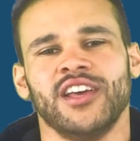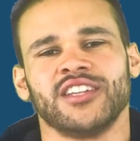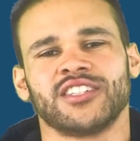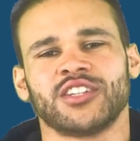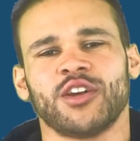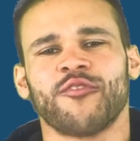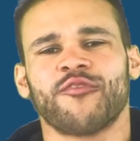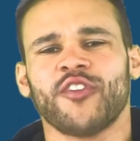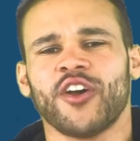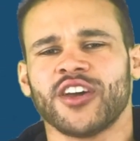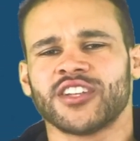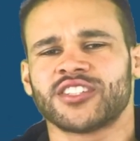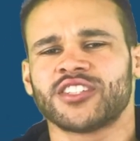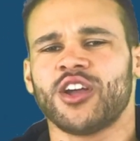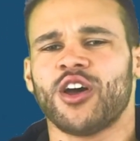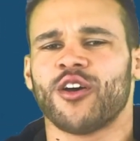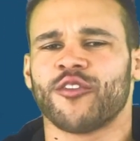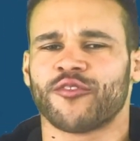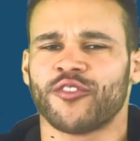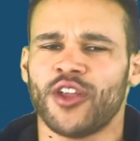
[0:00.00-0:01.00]
So
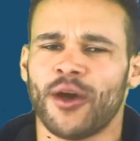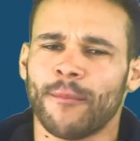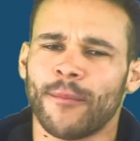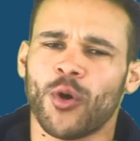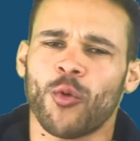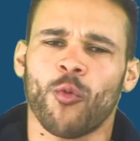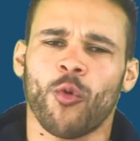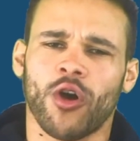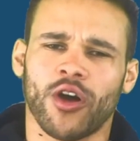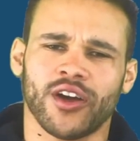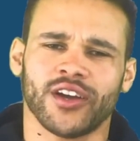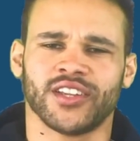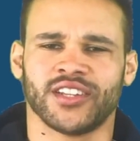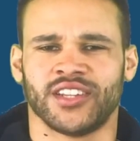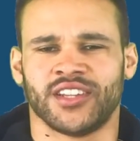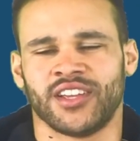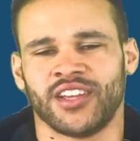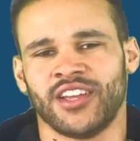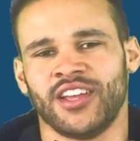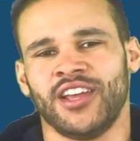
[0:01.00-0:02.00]
first off, number
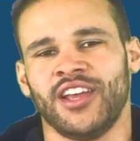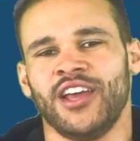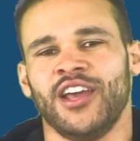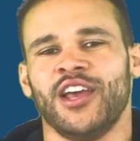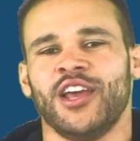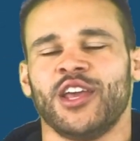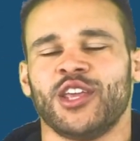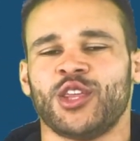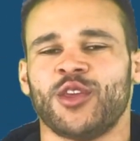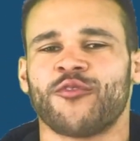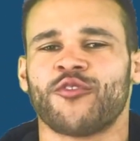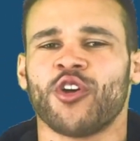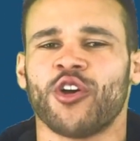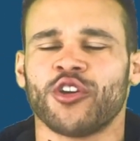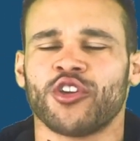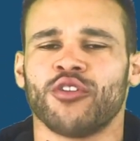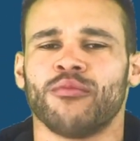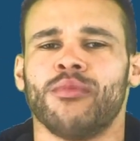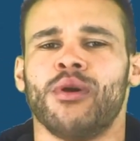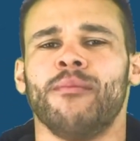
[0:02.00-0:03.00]
1, you've
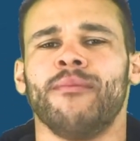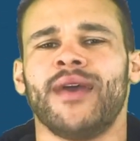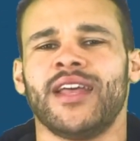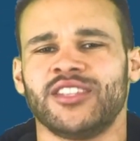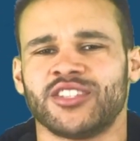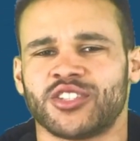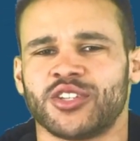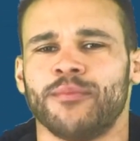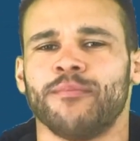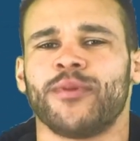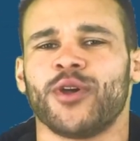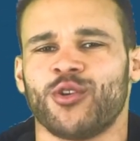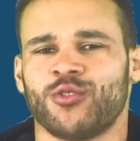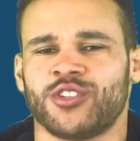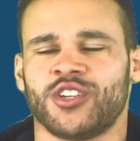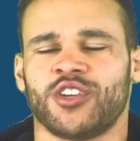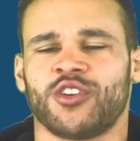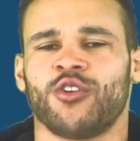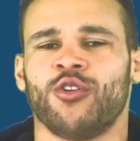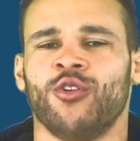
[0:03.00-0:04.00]
got your momentum
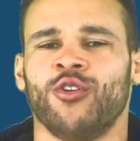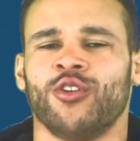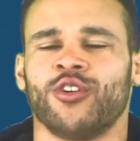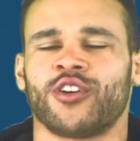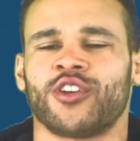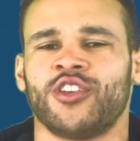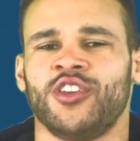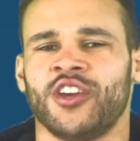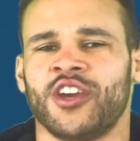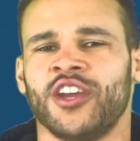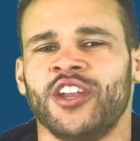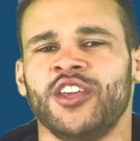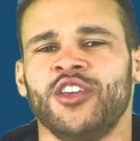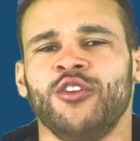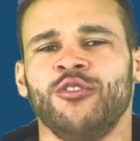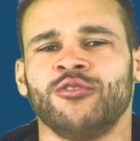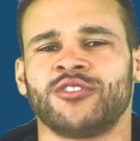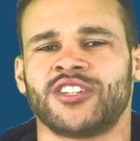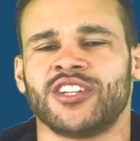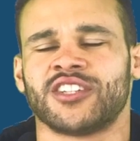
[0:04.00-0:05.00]
building cork. You're going to
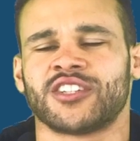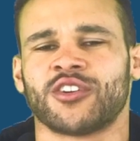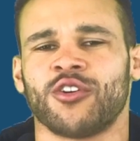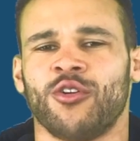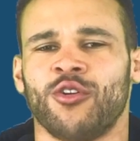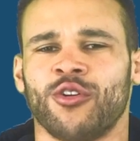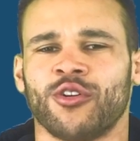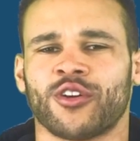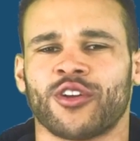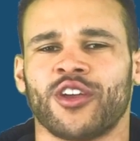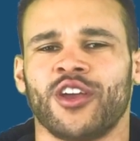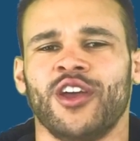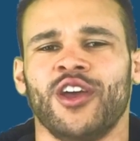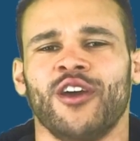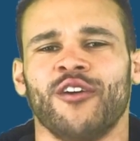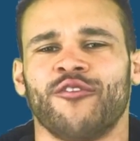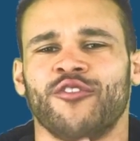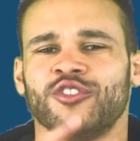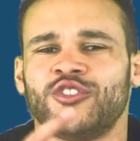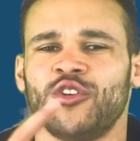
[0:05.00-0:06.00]
use this cork
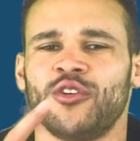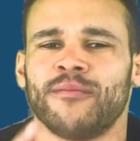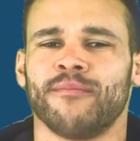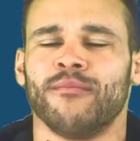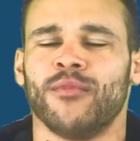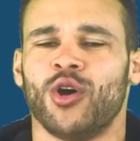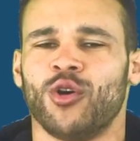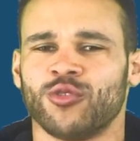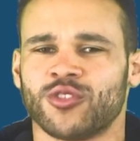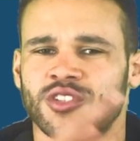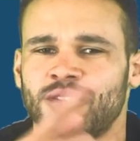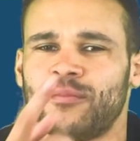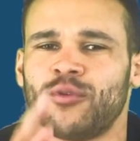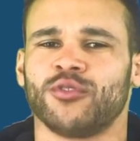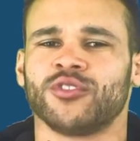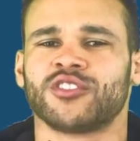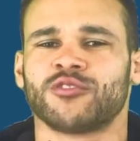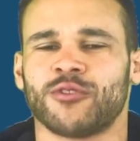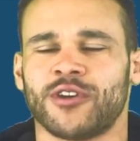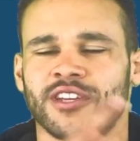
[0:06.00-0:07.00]
for doing
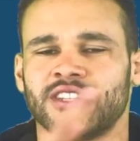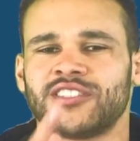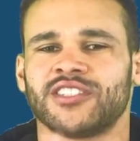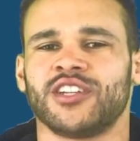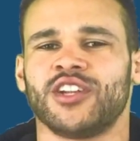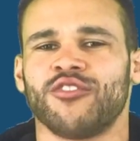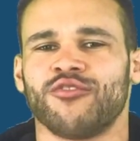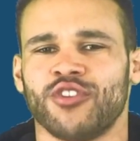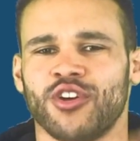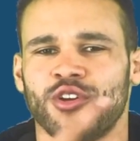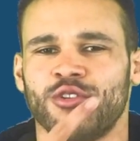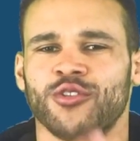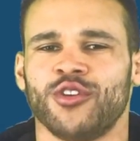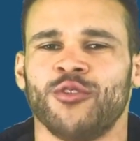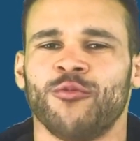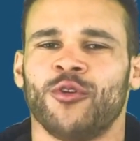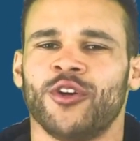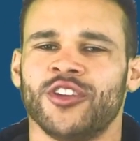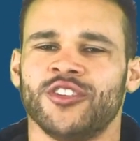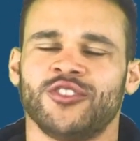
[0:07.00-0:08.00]
multiple swings in a row.
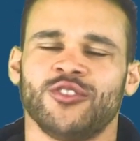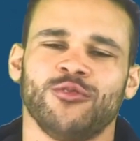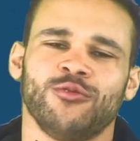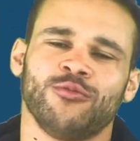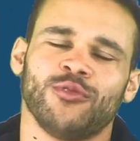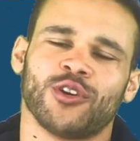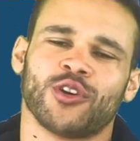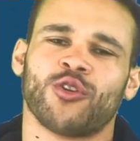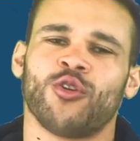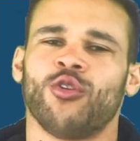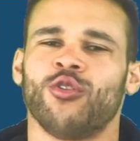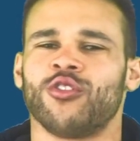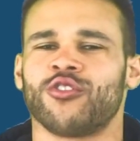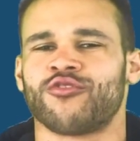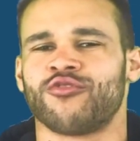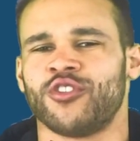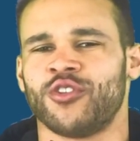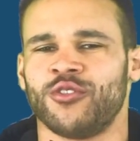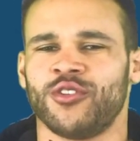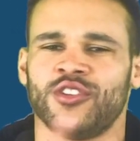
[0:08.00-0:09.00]
You want to do a
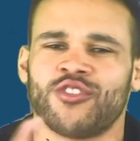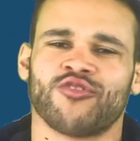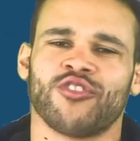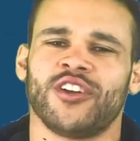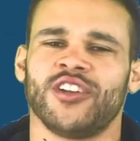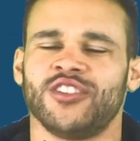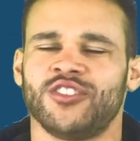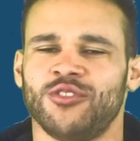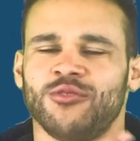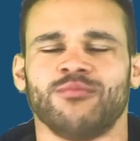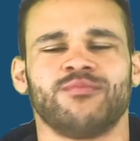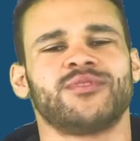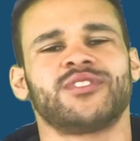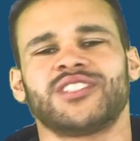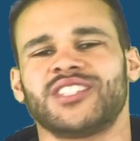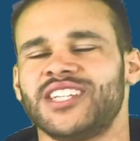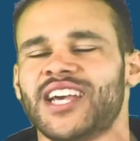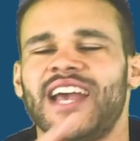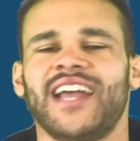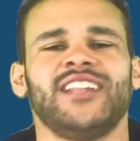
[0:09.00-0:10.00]
cork row. You're trying to do
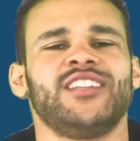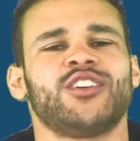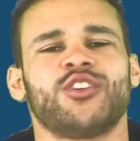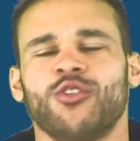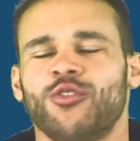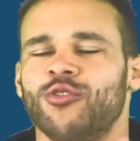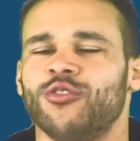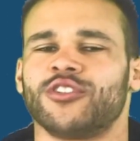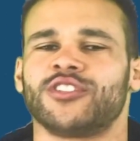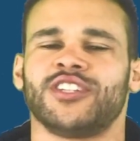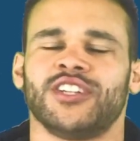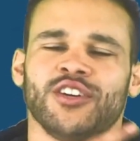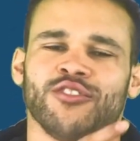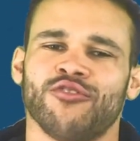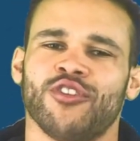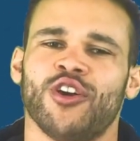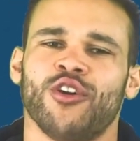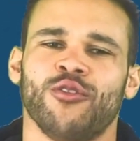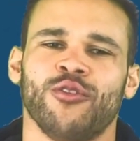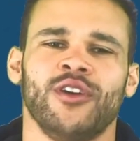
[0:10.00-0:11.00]
10 corks in a
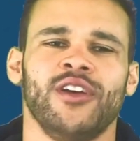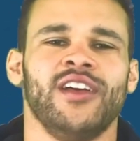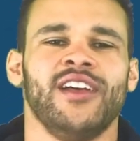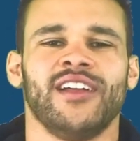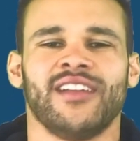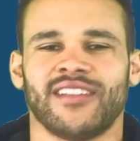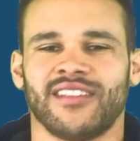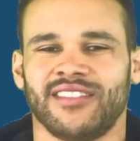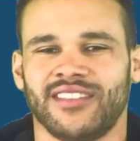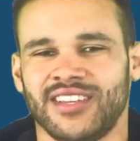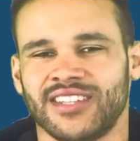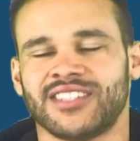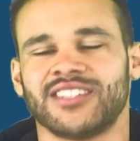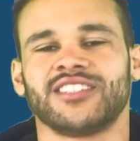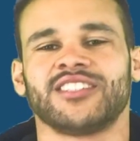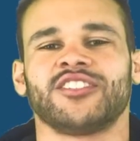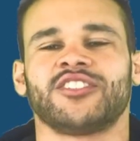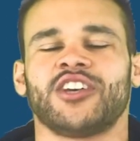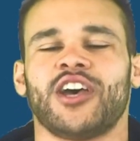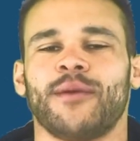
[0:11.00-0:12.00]
row. This
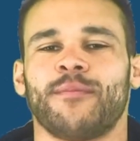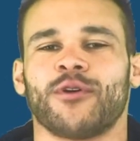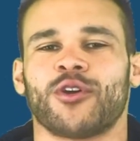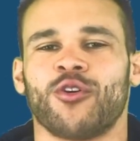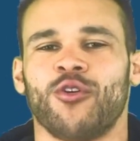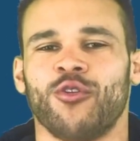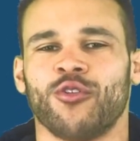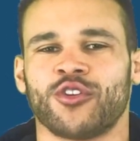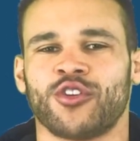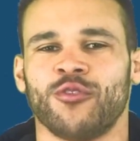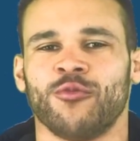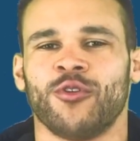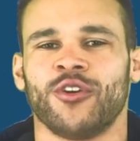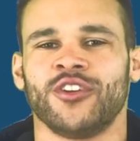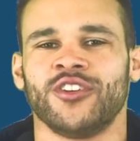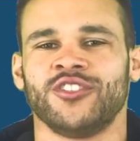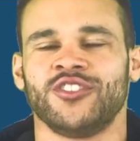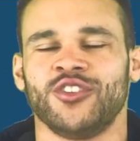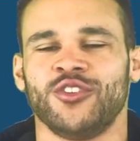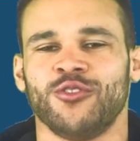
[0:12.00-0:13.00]
is the type of cork you
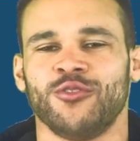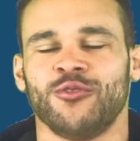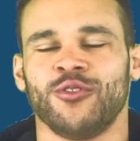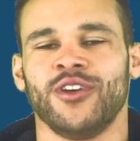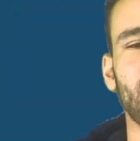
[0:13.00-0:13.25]
want to do.